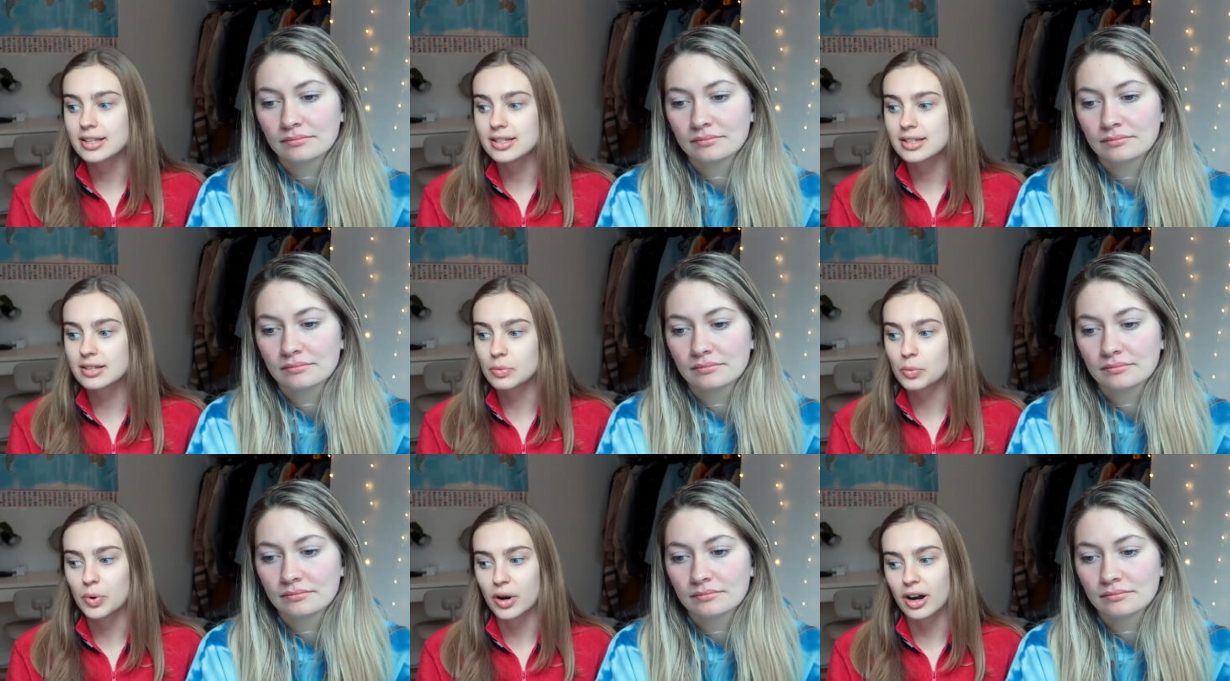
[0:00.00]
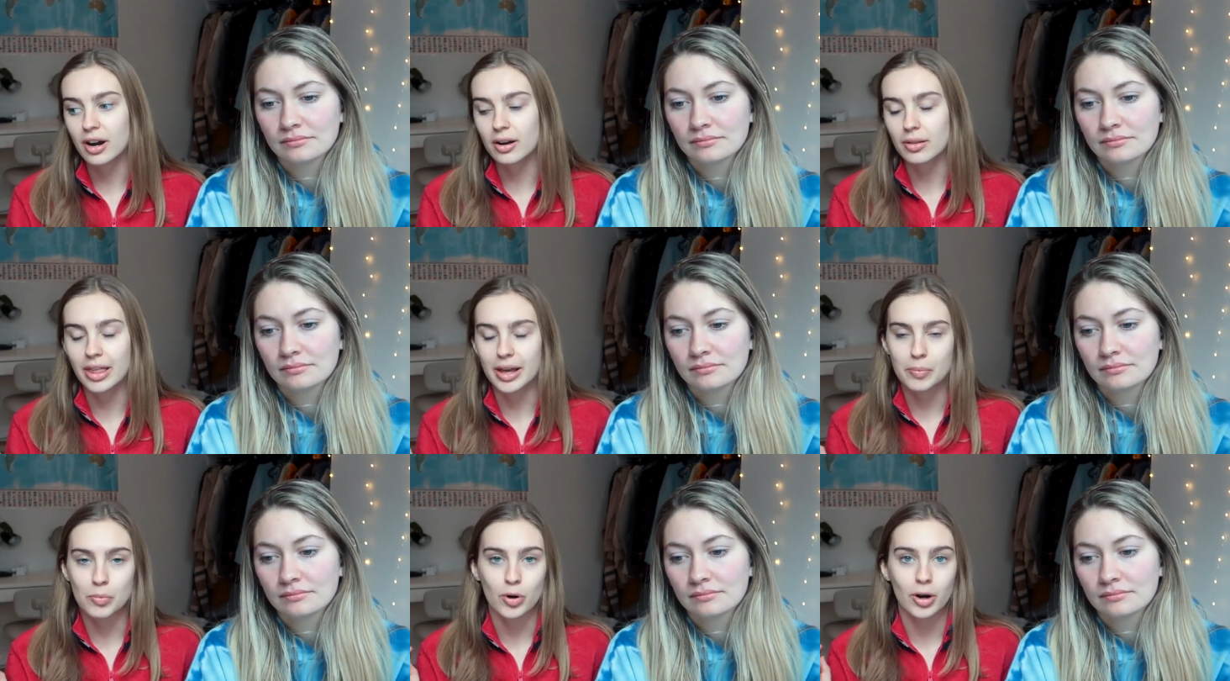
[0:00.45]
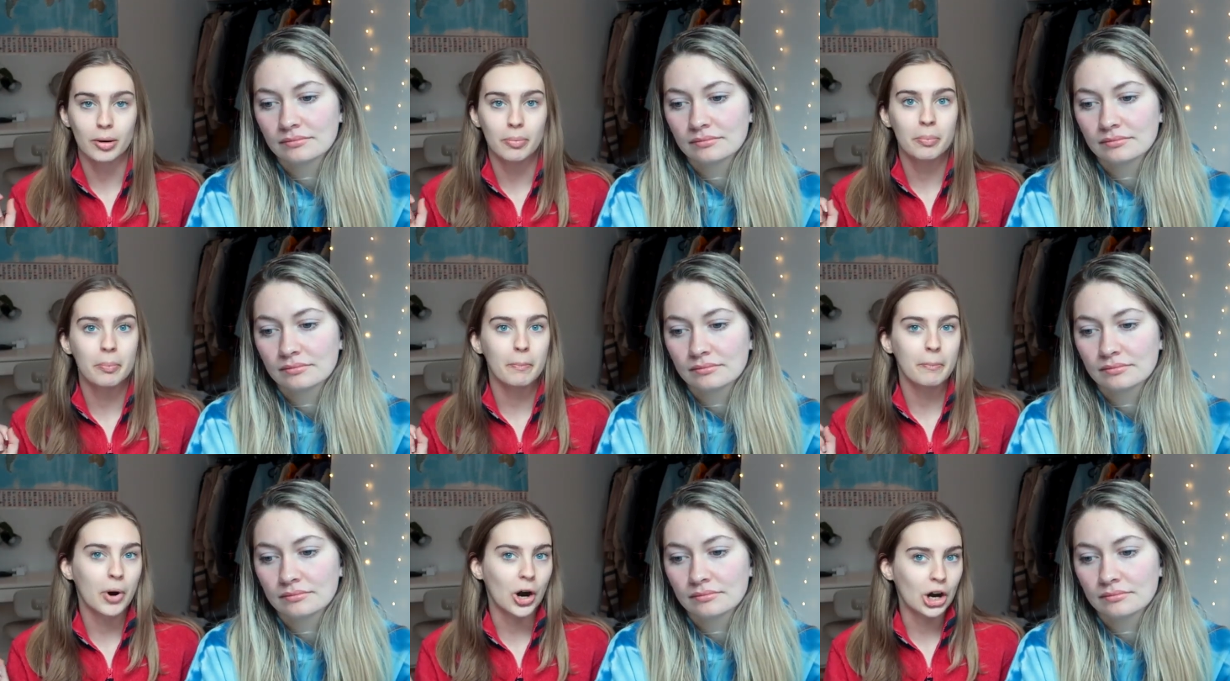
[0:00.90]
Speaker 1: it's where like like more
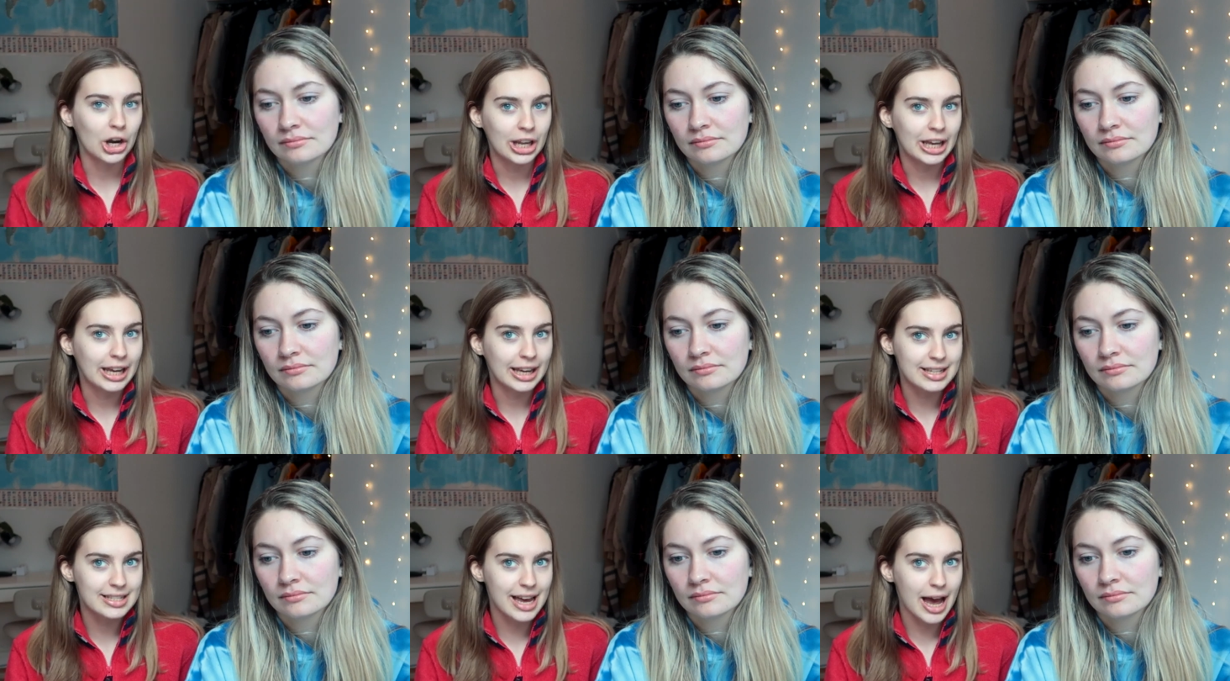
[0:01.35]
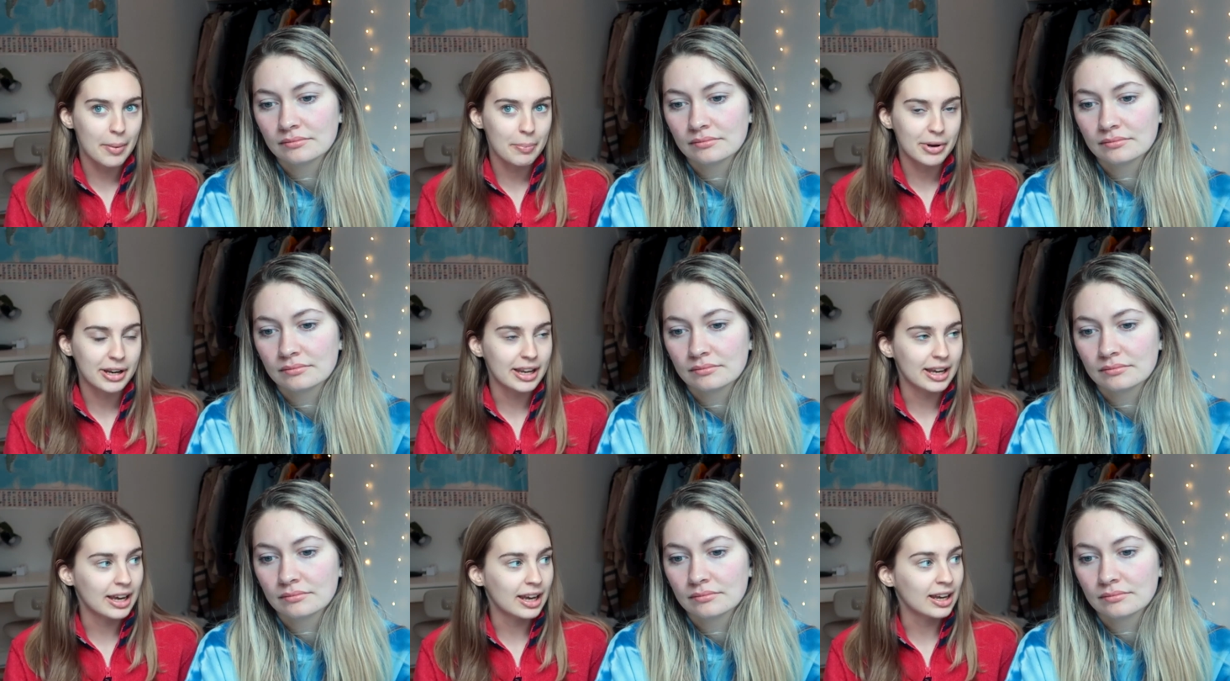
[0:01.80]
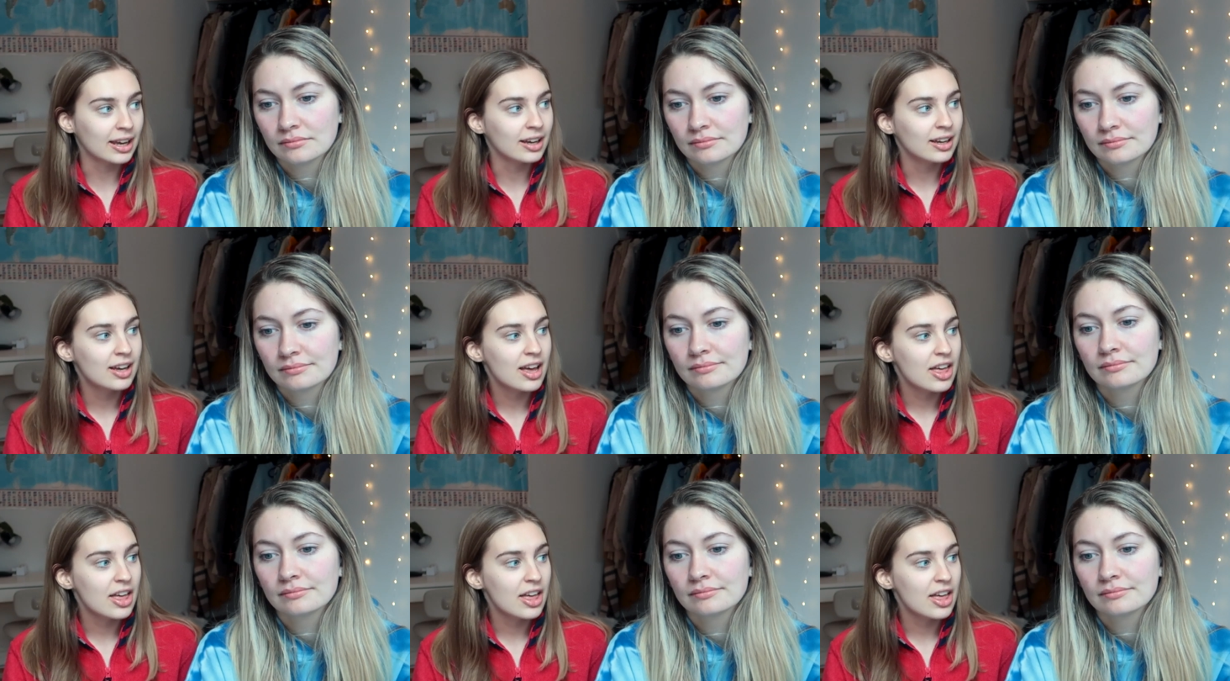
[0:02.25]
partying is happening.